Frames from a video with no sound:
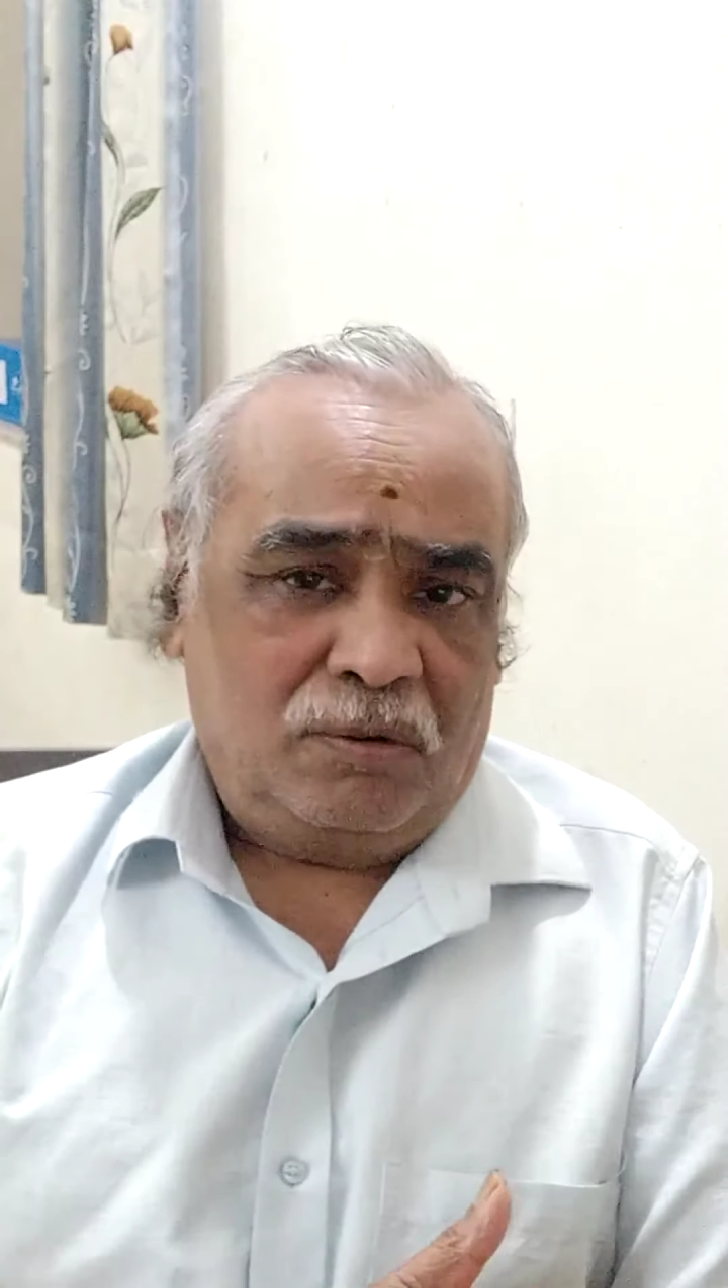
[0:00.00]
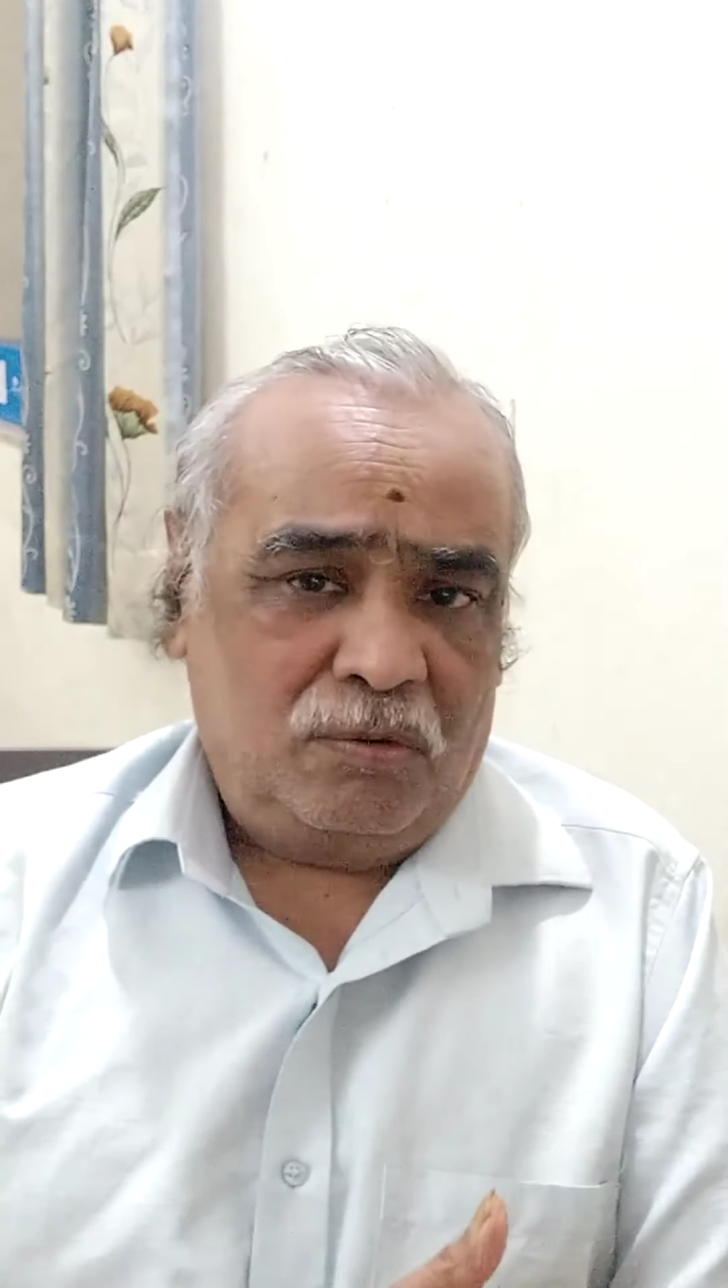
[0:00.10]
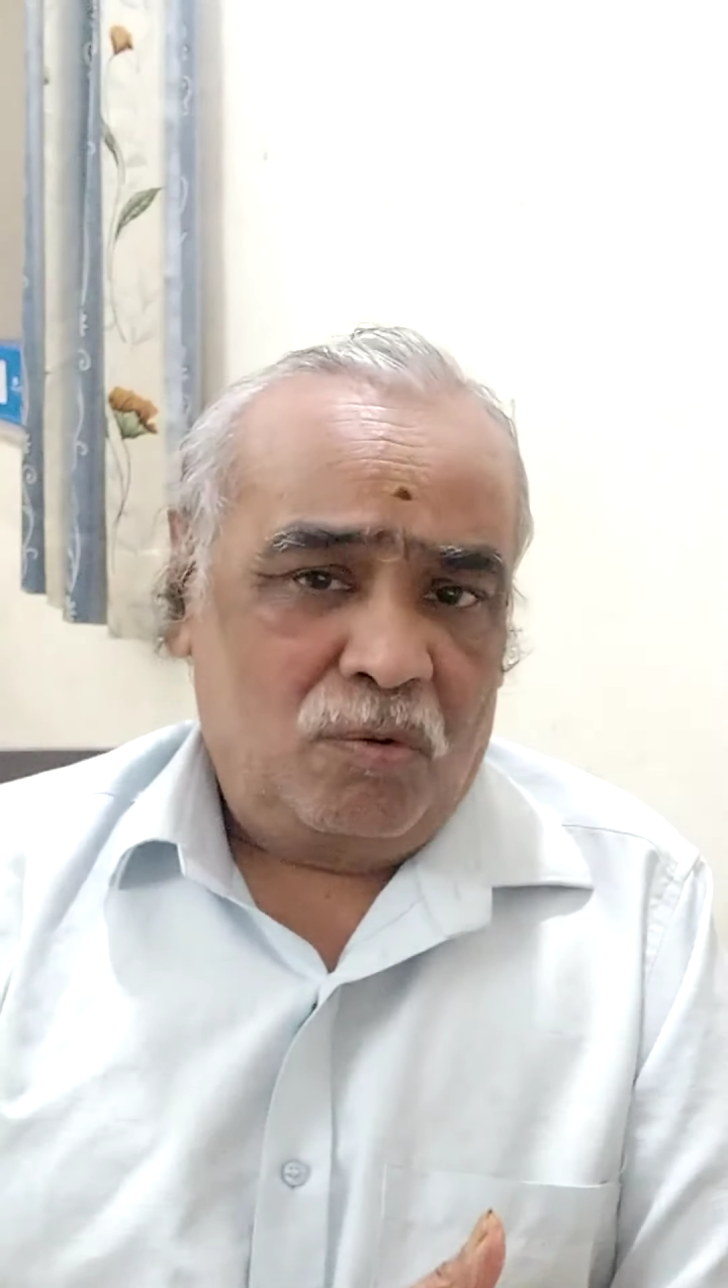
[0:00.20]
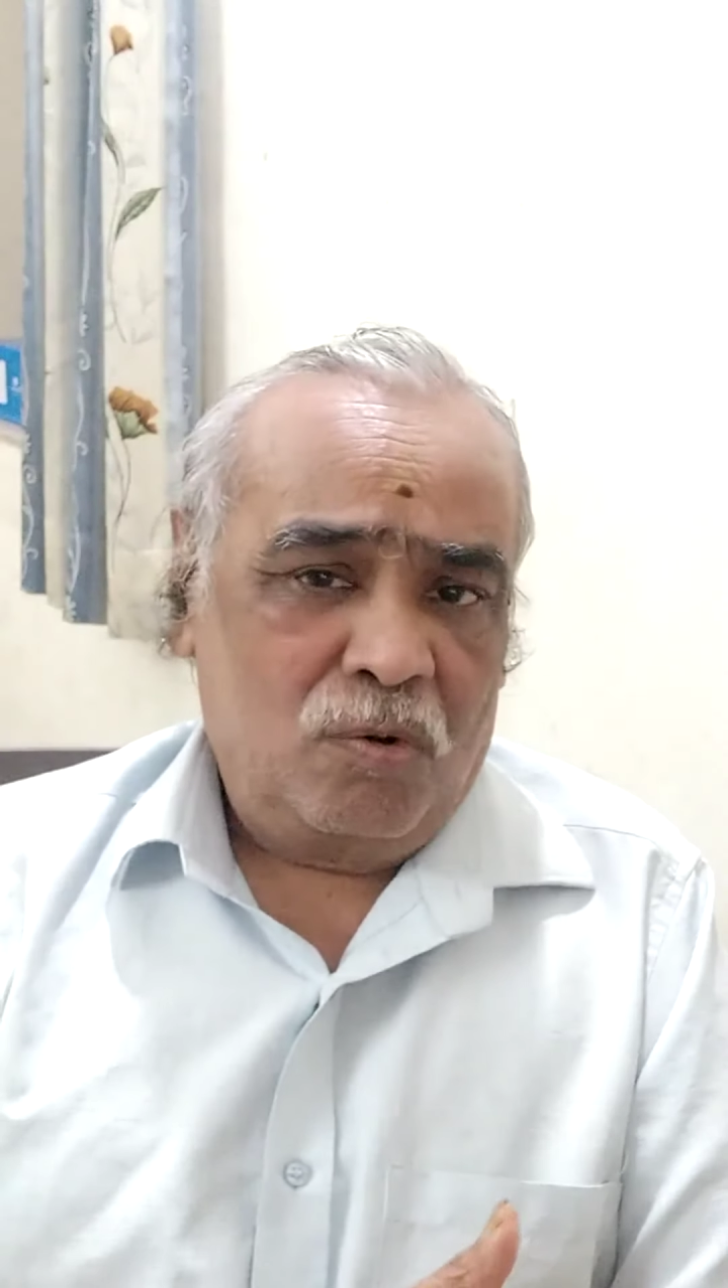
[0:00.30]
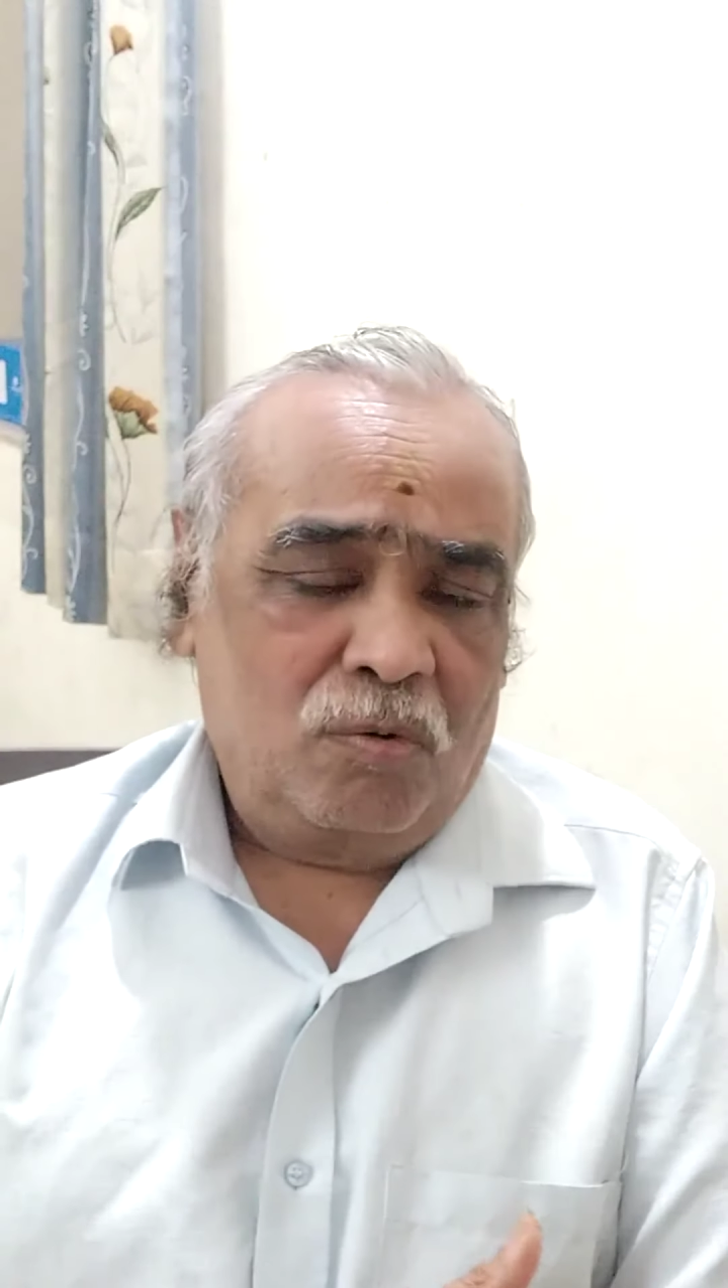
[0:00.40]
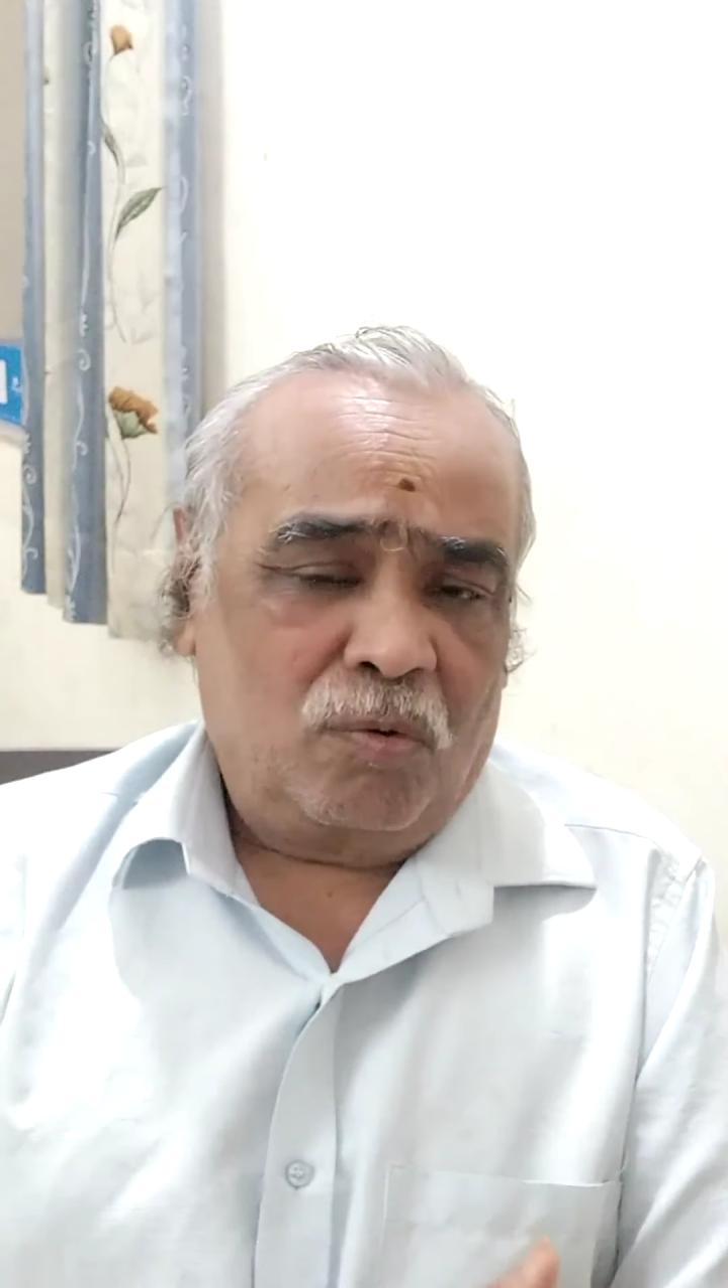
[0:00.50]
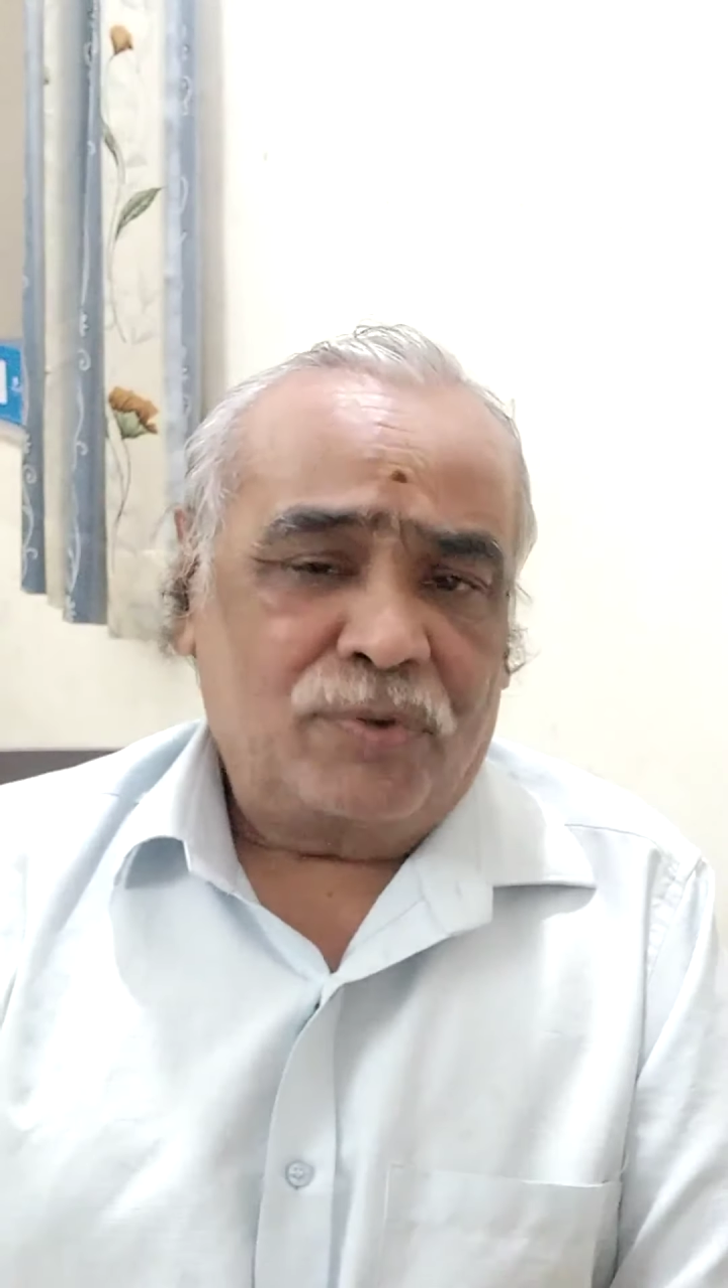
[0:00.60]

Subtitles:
no